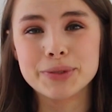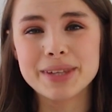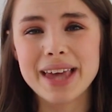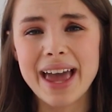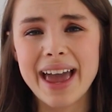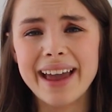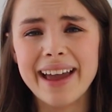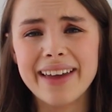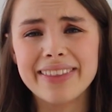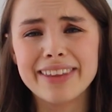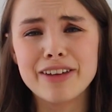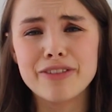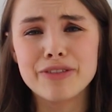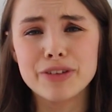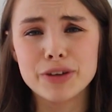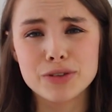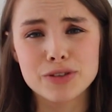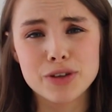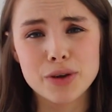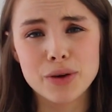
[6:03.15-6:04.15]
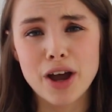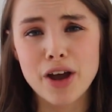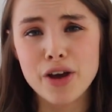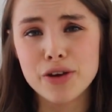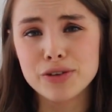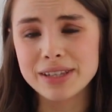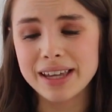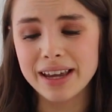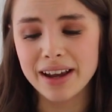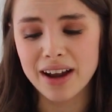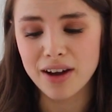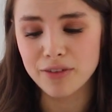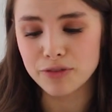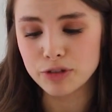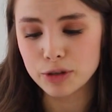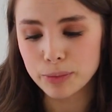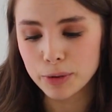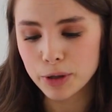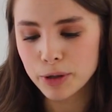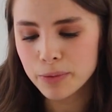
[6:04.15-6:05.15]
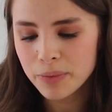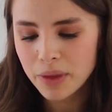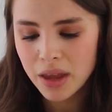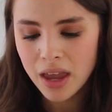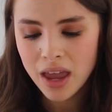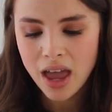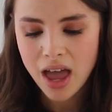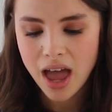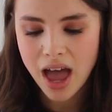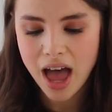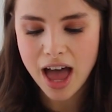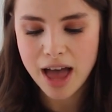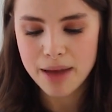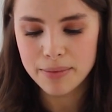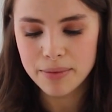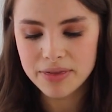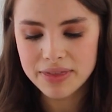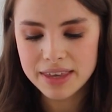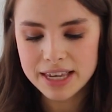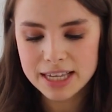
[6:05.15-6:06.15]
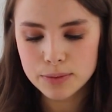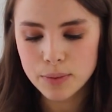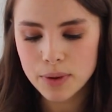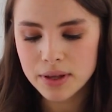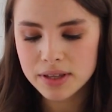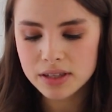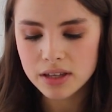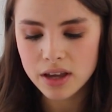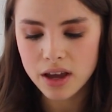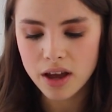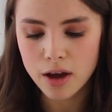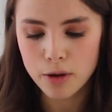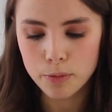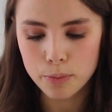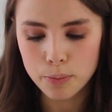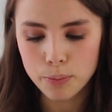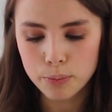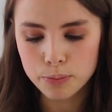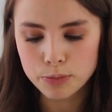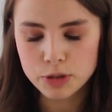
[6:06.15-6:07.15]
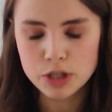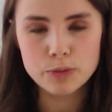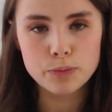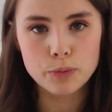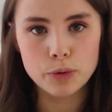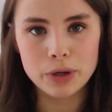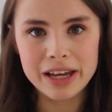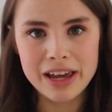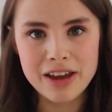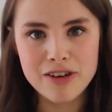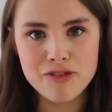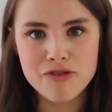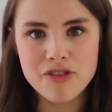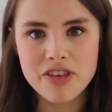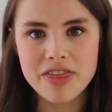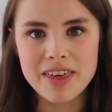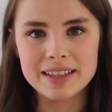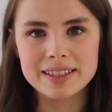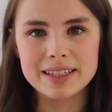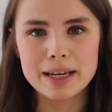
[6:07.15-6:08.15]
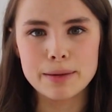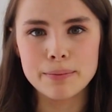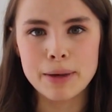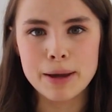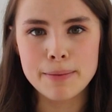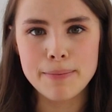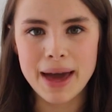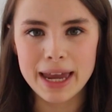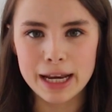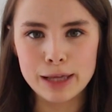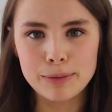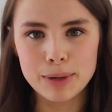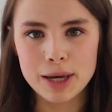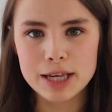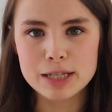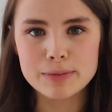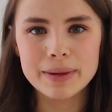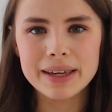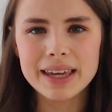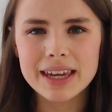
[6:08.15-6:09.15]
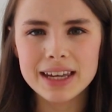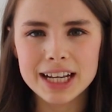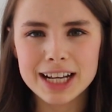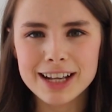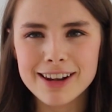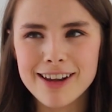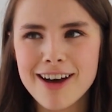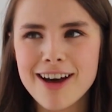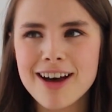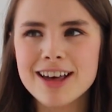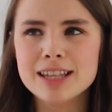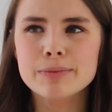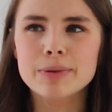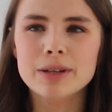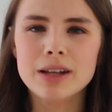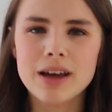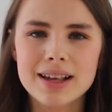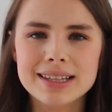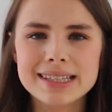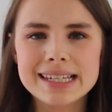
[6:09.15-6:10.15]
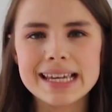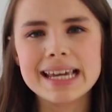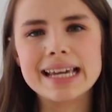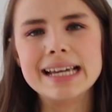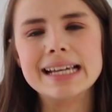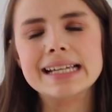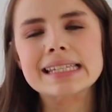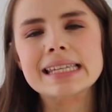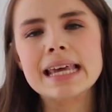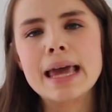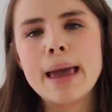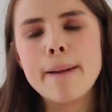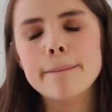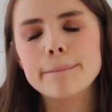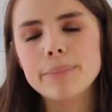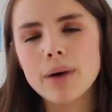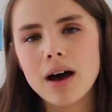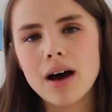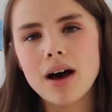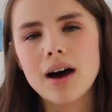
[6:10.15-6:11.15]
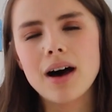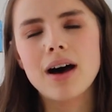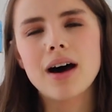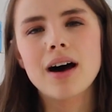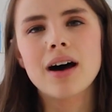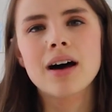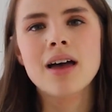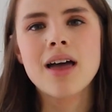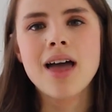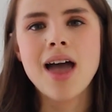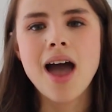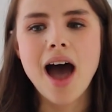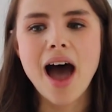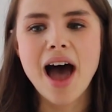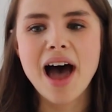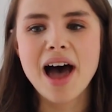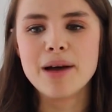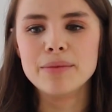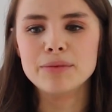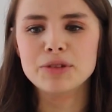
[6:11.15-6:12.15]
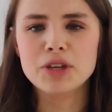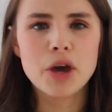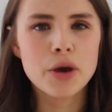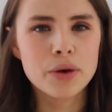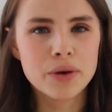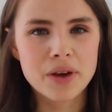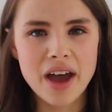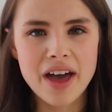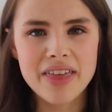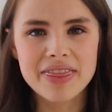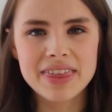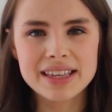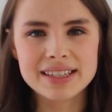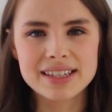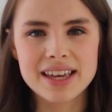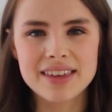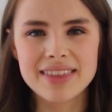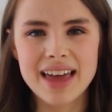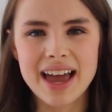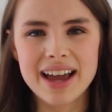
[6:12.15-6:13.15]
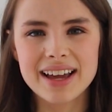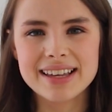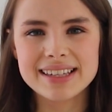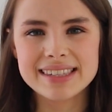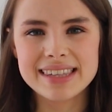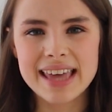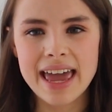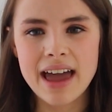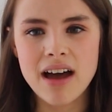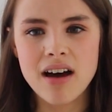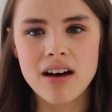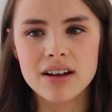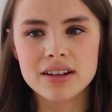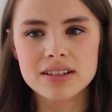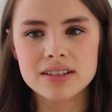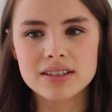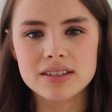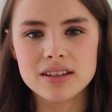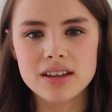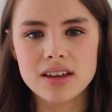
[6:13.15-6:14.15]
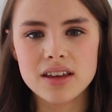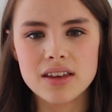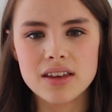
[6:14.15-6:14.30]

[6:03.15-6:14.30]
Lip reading: all day and they feel so cozy and comfortable. These ones are just brilliant for things like my ballet class, beginner class, Pilates, bar, yoga, things like that, because they aren't